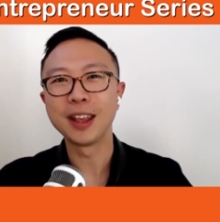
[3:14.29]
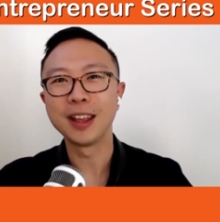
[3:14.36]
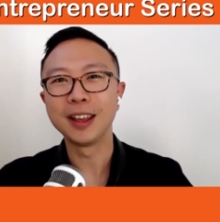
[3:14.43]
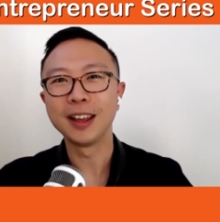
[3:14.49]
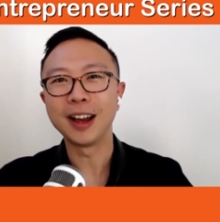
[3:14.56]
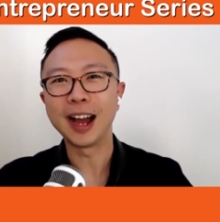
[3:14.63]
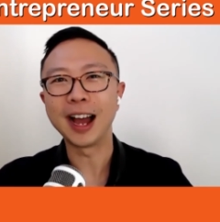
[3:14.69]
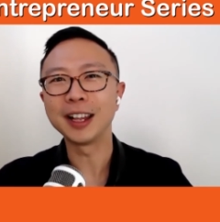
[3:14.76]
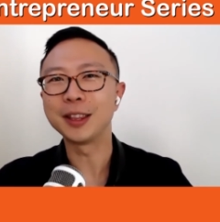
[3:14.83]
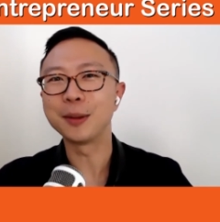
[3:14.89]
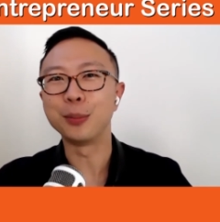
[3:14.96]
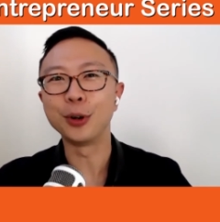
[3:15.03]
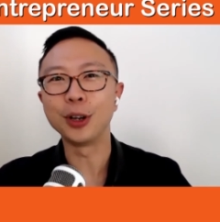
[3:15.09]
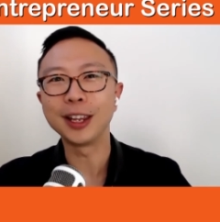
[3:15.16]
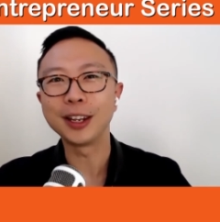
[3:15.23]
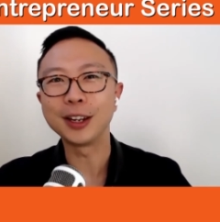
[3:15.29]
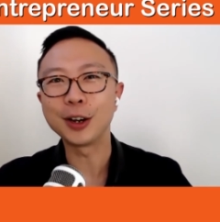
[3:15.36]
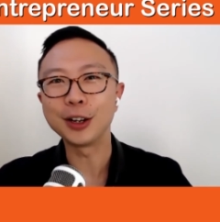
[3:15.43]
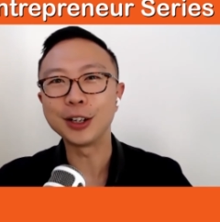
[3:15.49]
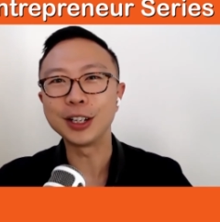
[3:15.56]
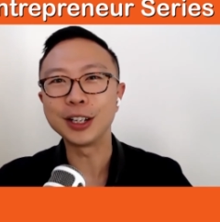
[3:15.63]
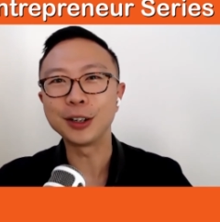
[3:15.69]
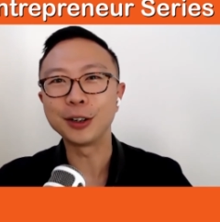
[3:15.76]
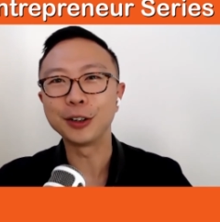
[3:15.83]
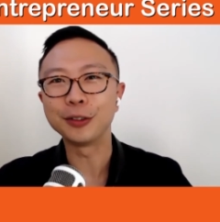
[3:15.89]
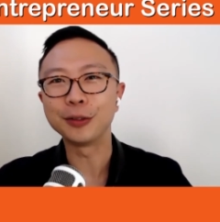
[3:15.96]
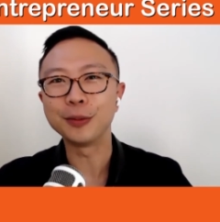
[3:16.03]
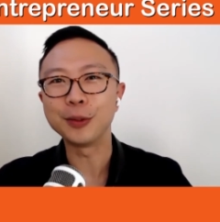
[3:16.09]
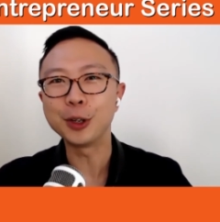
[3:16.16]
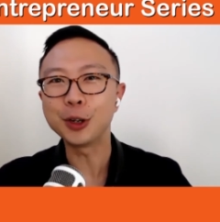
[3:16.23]
I had the brilliant idea of,
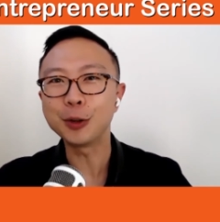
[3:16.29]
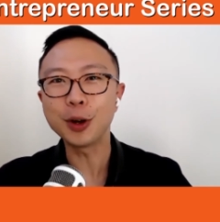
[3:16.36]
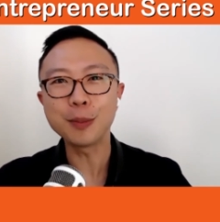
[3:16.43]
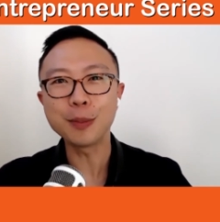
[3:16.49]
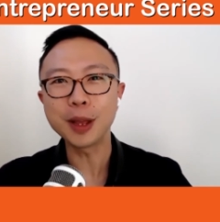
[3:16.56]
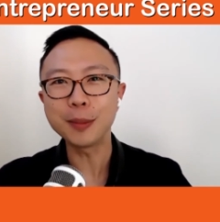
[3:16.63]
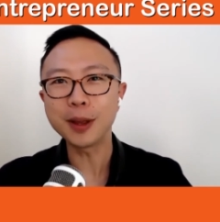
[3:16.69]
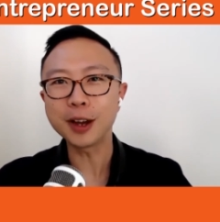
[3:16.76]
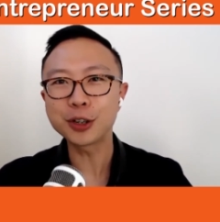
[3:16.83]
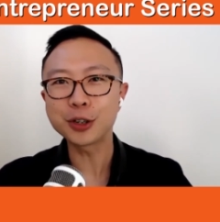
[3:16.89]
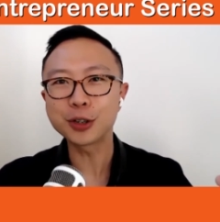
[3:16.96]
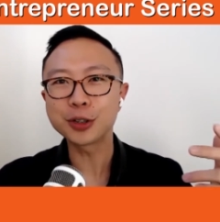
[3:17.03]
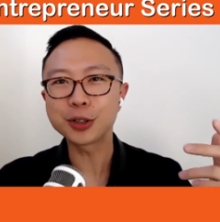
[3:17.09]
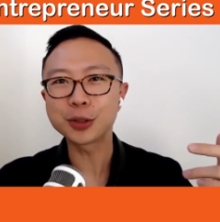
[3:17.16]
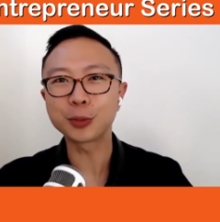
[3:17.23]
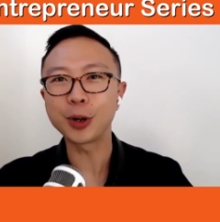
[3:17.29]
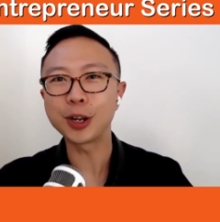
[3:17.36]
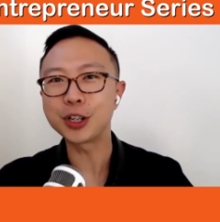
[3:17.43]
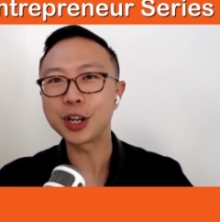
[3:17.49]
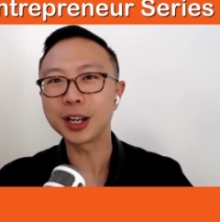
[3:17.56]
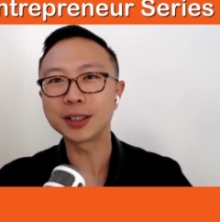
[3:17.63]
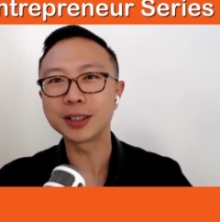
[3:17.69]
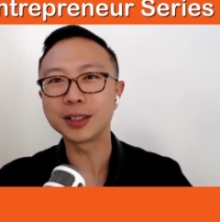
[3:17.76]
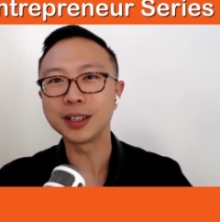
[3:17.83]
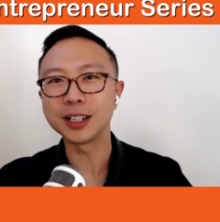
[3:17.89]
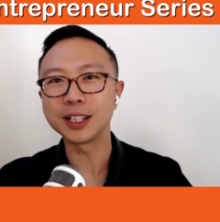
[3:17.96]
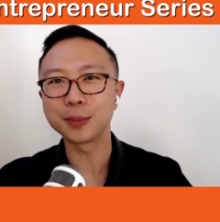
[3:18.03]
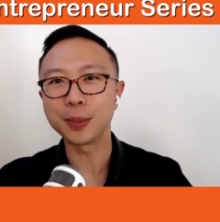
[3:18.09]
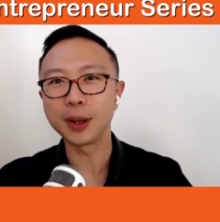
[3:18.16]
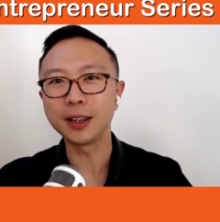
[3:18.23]
you know what, maybe I should just reach out to these
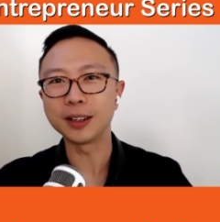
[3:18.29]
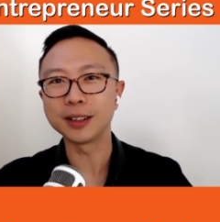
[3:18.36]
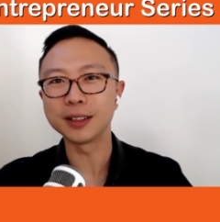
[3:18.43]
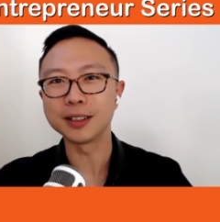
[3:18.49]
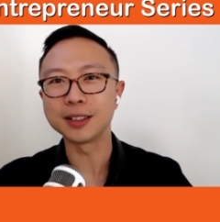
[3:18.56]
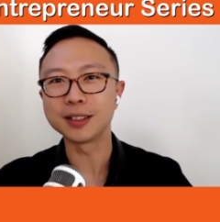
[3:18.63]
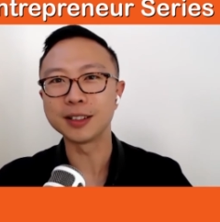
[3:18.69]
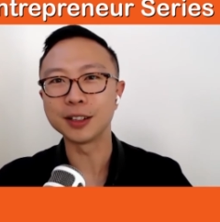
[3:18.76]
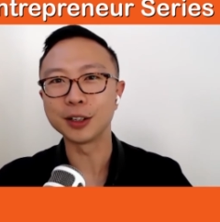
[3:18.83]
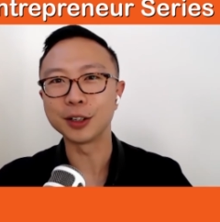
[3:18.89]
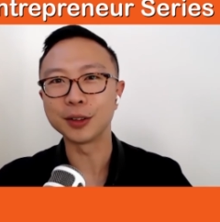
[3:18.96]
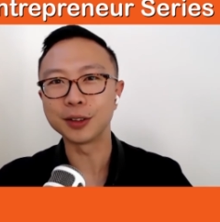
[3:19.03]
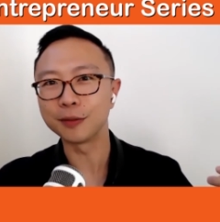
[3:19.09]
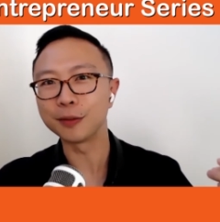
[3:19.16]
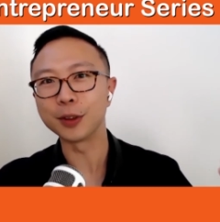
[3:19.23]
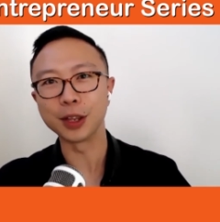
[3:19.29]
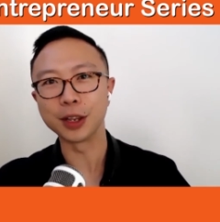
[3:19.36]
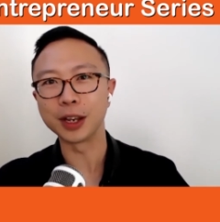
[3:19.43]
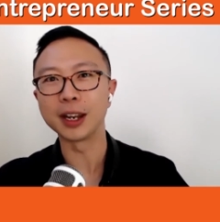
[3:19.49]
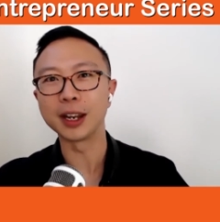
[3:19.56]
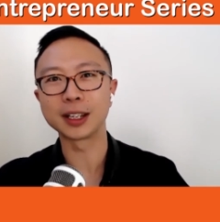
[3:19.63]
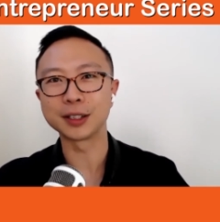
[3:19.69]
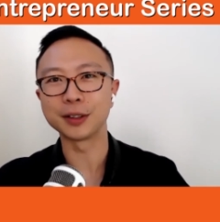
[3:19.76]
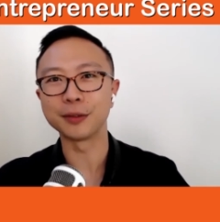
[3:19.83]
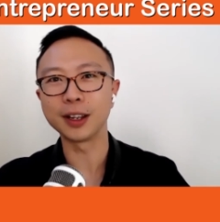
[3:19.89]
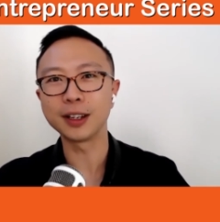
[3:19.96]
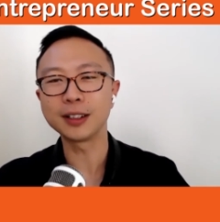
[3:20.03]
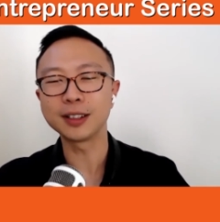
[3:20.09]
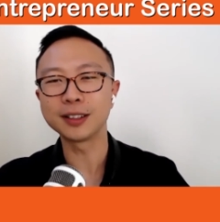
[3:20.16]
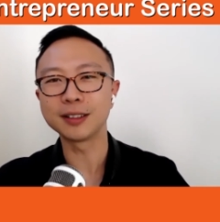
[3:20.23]
speakers, for the next
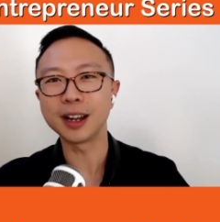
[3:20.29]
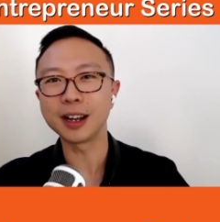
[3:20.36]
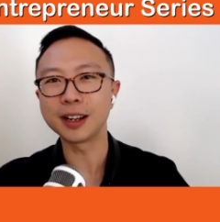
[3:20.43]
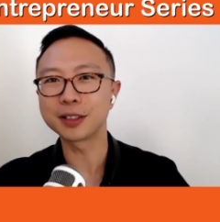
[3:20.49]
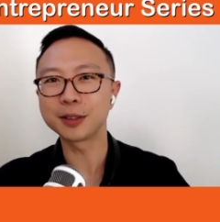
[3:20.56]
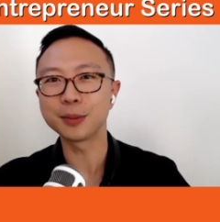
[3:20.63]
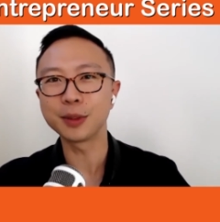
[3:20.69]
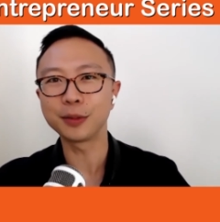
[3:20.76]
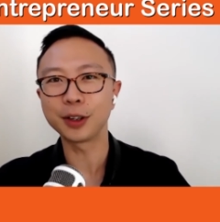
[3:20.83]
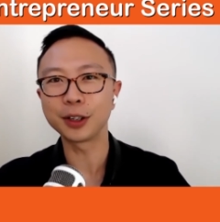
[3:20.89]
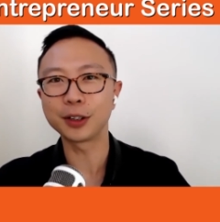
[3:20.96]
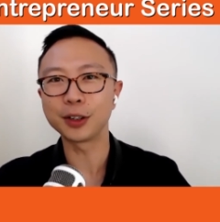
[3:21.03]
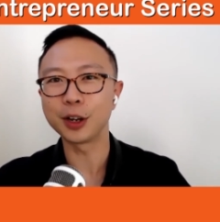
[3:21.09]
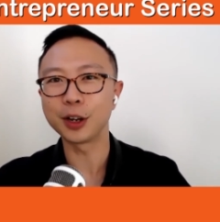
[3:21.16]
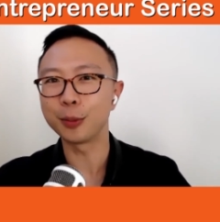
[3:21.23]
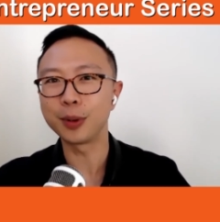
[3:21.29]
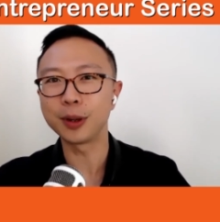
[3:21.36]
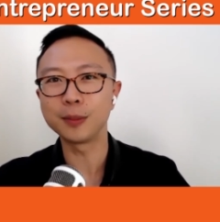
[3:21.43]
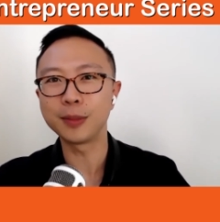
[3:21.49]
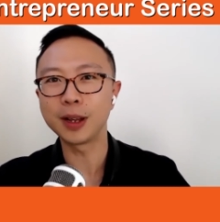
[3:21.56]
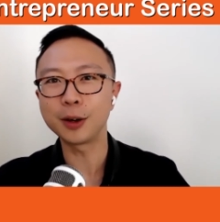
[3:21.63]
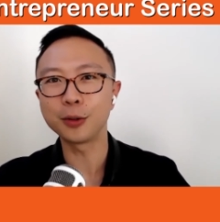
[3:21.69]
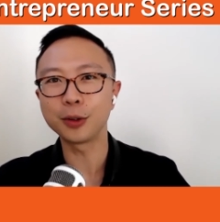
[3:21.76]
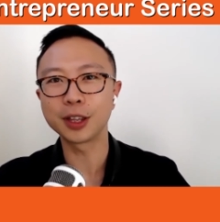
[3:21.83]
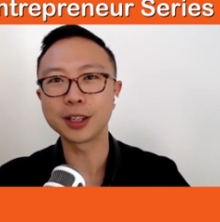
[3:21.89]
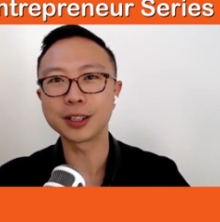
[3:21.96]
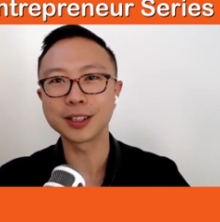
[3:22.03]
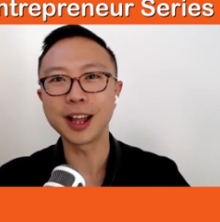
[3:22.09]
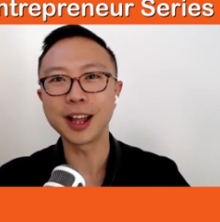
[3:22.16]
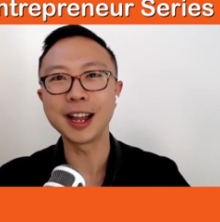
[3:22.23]
event and ask them if I could help them out with their
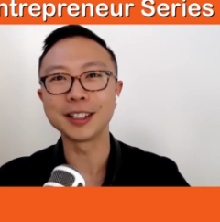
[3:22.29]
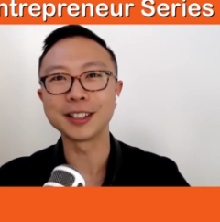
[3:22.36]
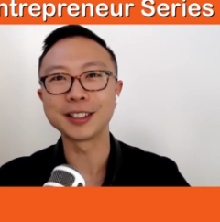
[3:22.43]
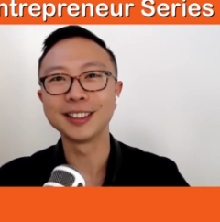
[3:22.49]
slides.